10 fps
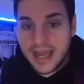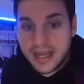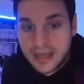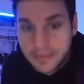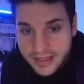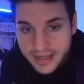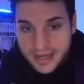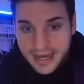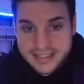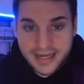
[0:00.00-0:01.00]
It could be,
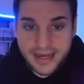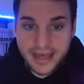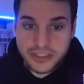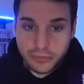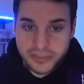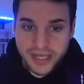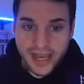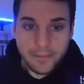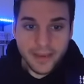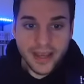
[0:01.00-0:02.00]
like I said, a Super Saiyan
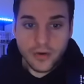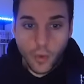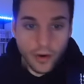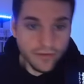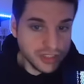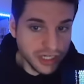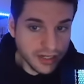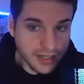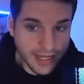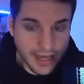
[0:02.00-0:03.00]
campaign or a Vegeta
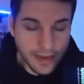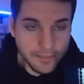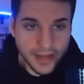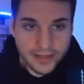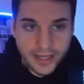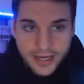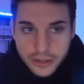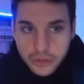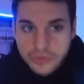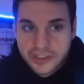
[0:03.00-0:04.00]
clan campaign. They
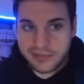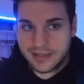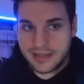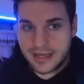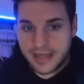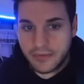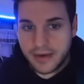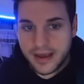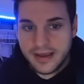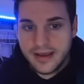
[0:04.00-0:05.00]
could do something like that,
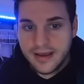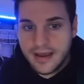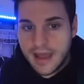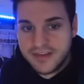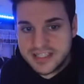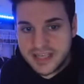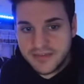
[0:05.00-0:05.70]
right? If it's a